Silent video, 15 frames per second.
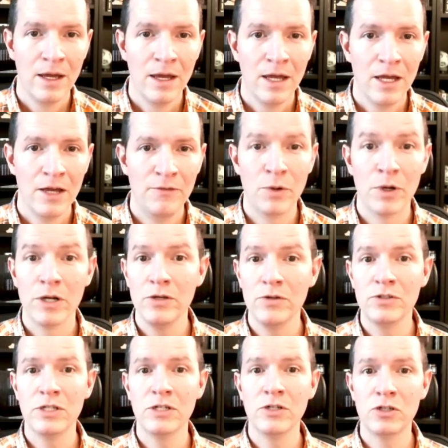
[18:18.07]
If you aren't
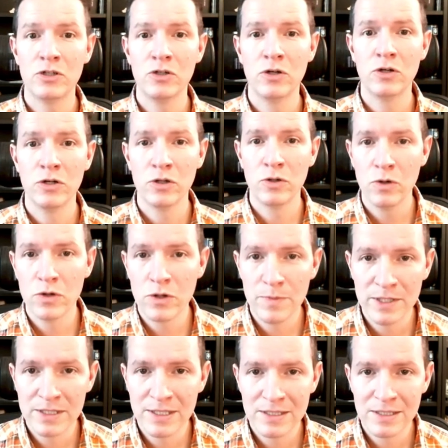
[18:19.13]
using Sugar to grow your
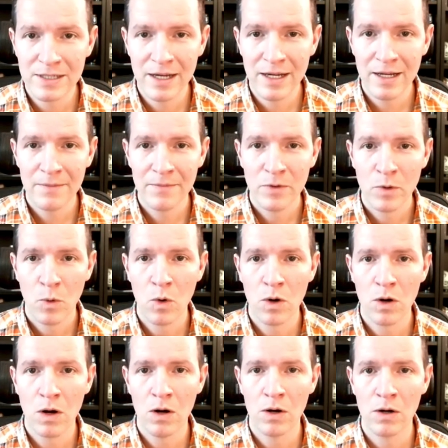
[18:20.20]
business today,
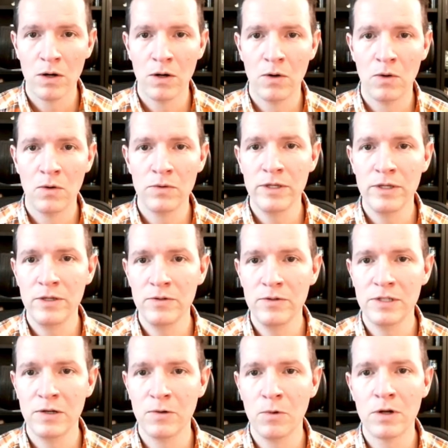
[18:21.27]
or are only
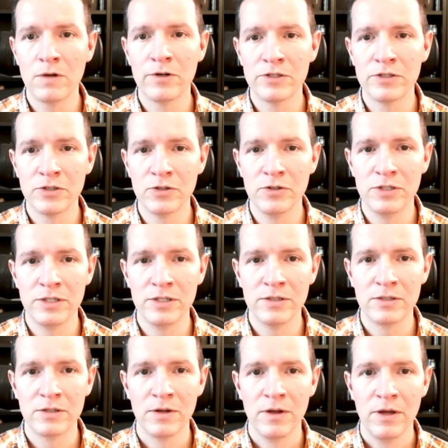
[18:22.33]
using one of our
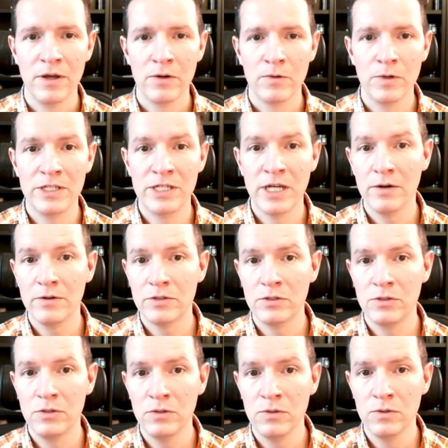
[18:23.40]
solutions, reach out
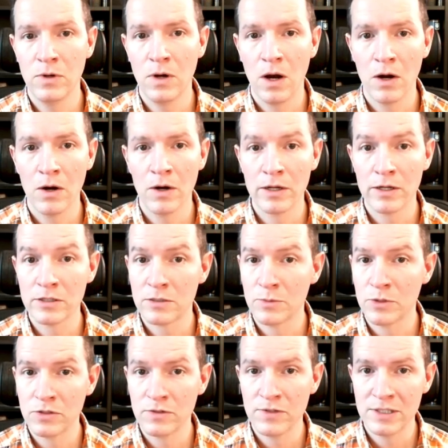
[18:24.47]
to our
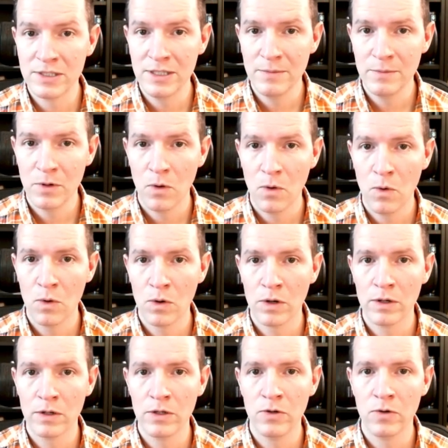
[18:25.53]
customer service team
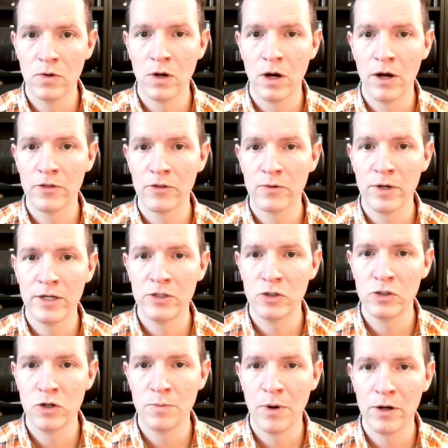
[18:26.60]
or your authorized
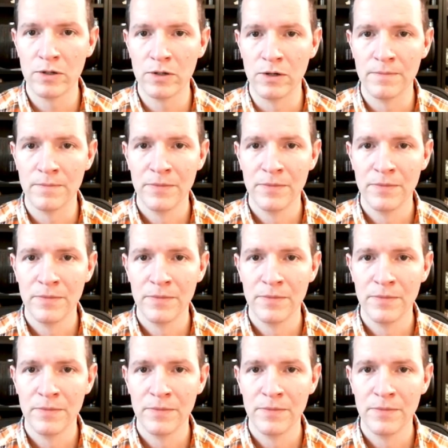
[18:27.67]
Sugar partner,